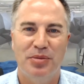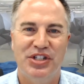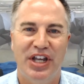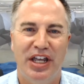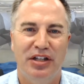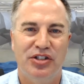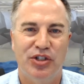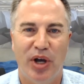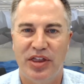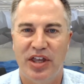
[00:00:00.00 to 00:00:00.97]
I'm saying. Yeah.
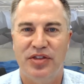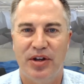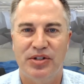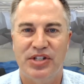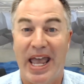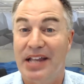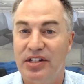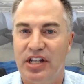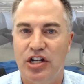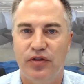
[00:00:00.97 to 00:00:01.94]
So I think there's the
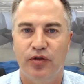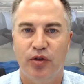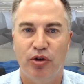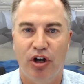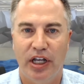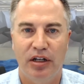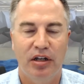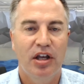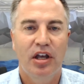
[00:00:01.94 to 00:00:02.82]
hesitation from client